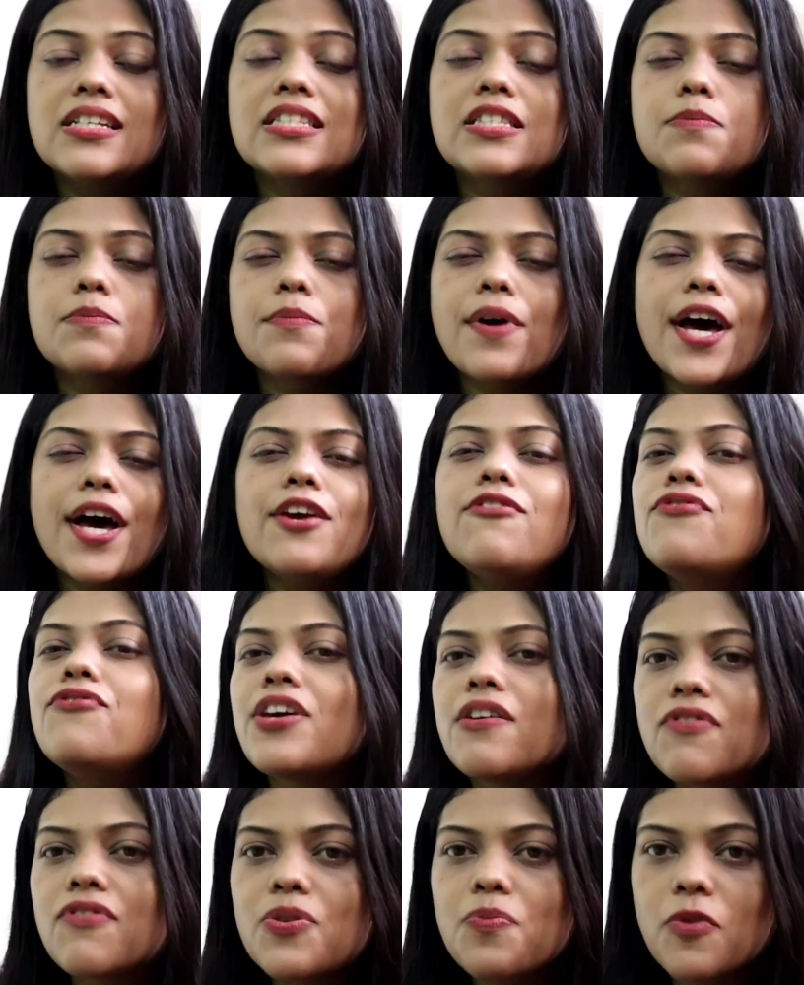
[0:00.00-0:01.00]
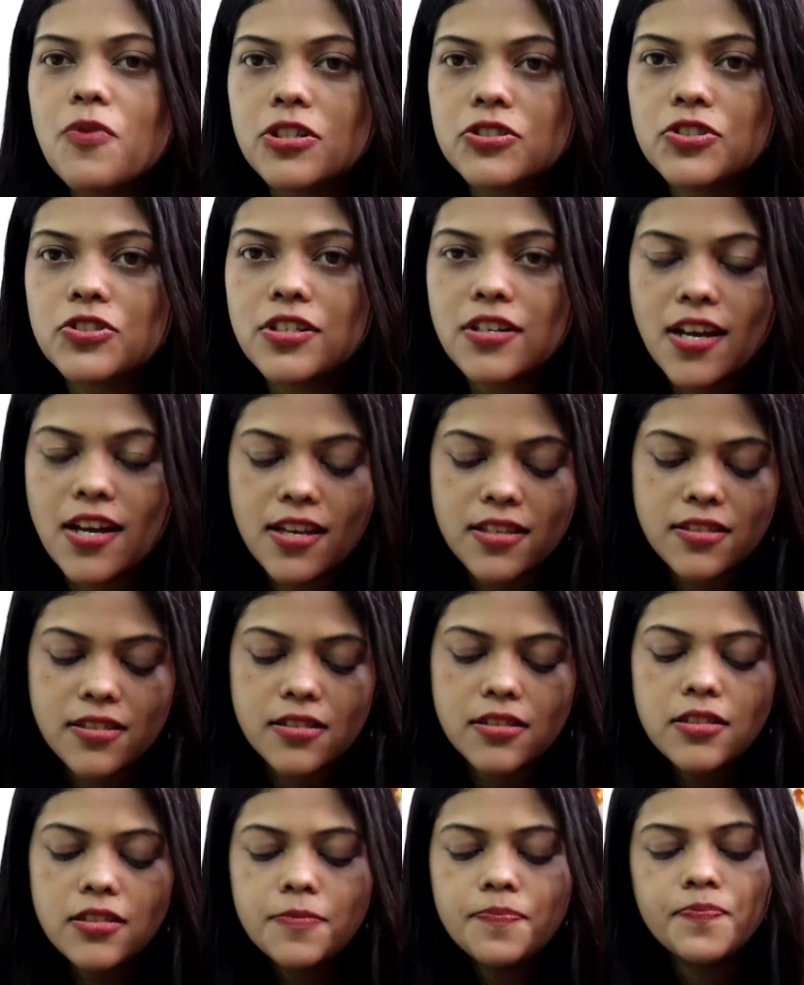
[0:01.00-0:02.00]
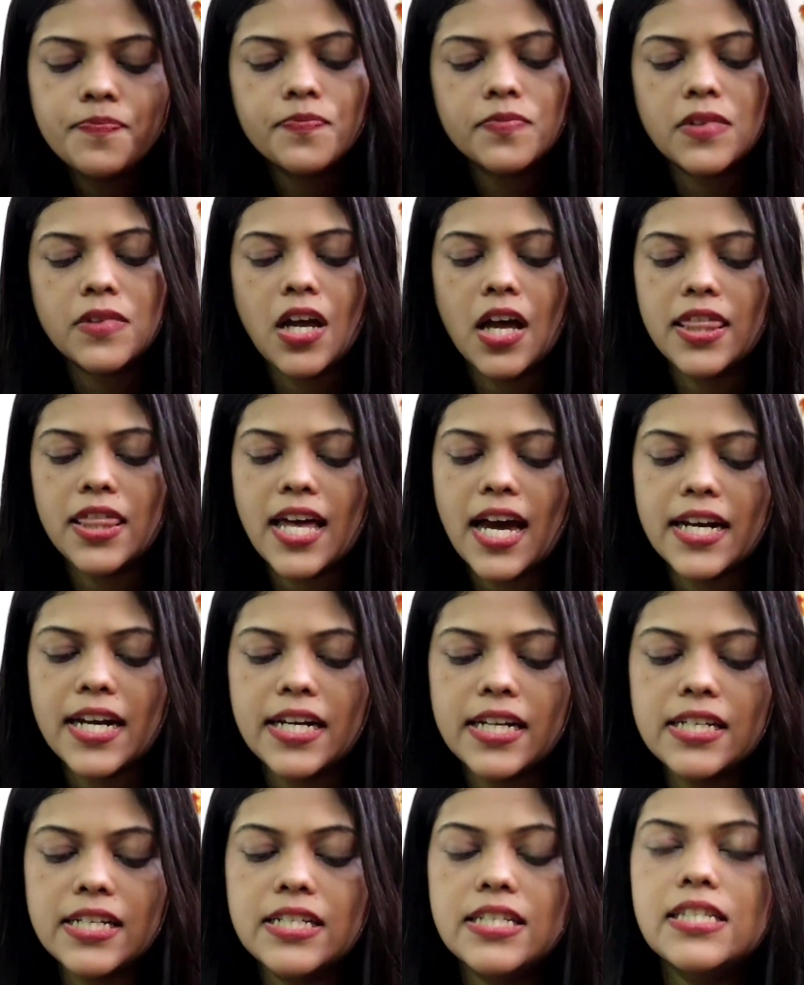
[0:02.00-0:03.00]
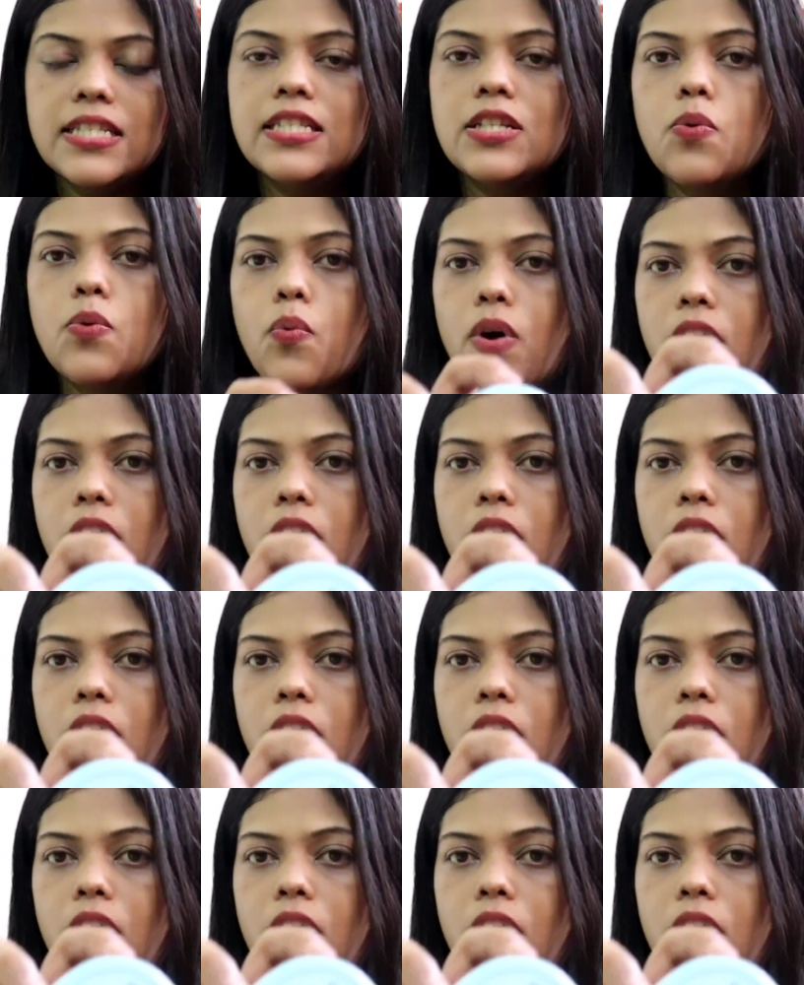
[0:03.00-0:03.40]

is my favorite moisturizer. That is the